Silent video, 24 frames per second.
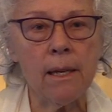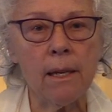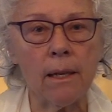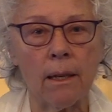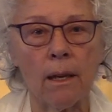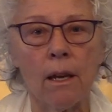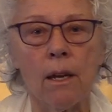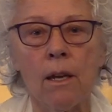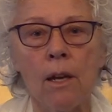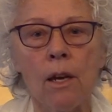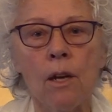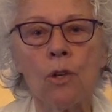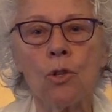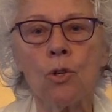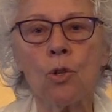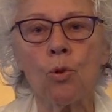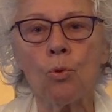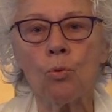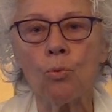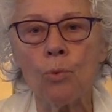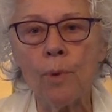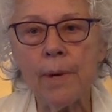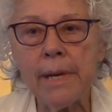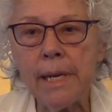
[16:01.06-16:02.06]
it
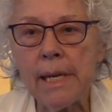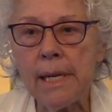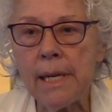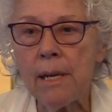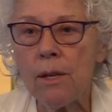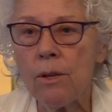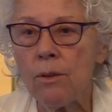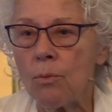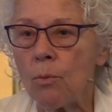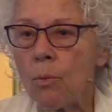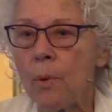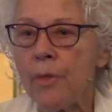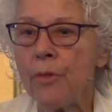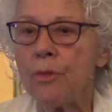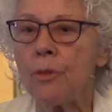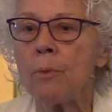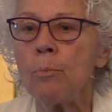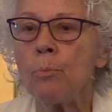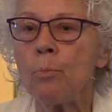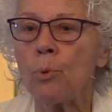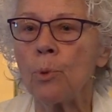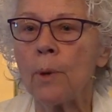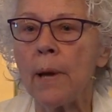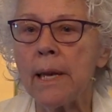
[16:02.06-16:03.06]
greet it with the
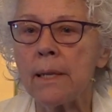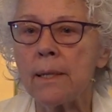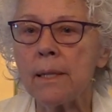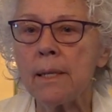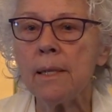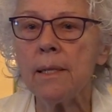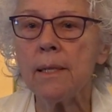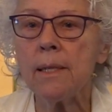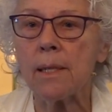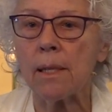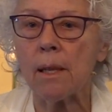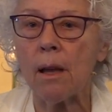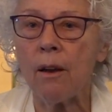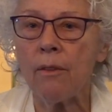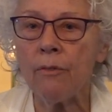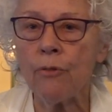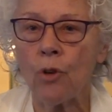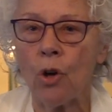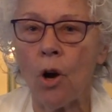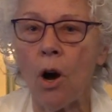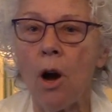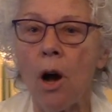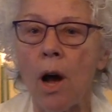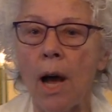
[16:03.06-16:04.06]
presence
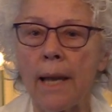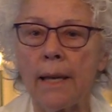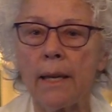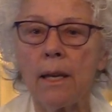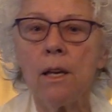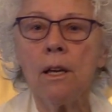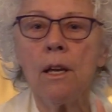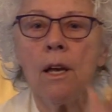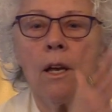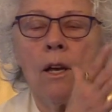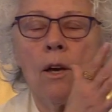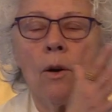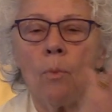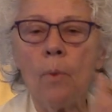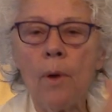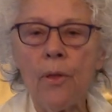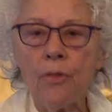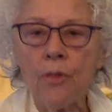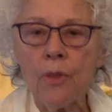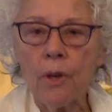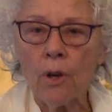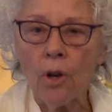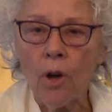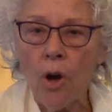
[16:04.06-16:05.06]
of God,
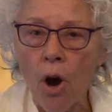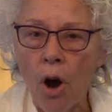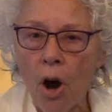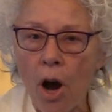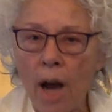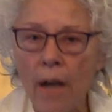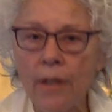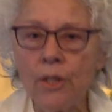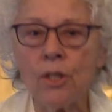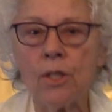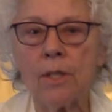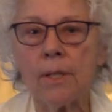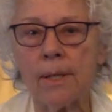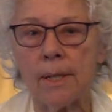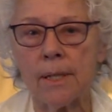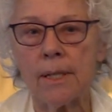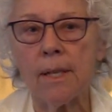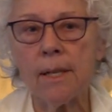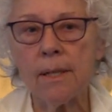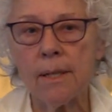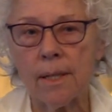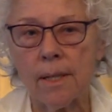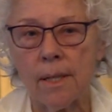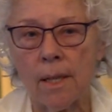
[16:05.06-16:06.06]
with the
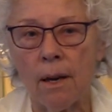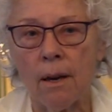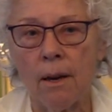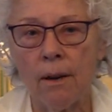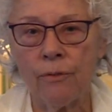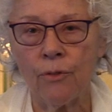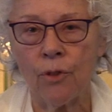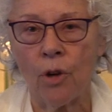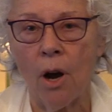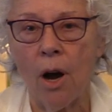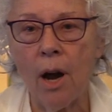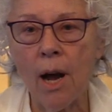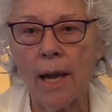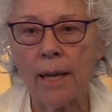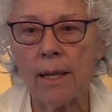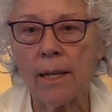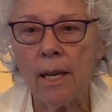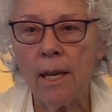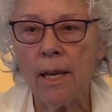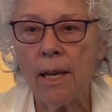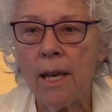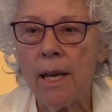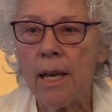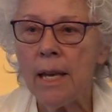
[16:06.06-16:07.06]
consciousness of God.
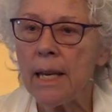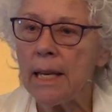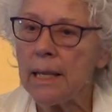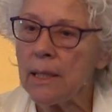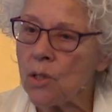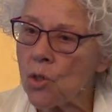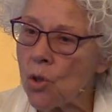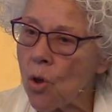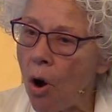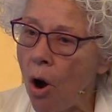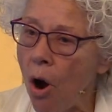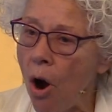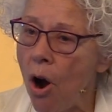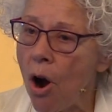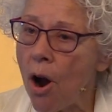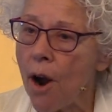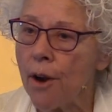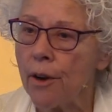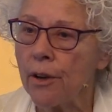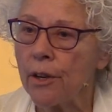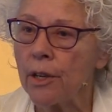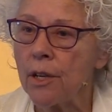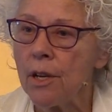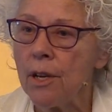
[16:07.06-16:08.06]
It's
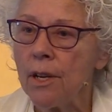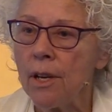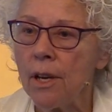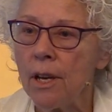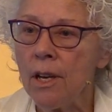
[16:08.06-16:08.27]
hard.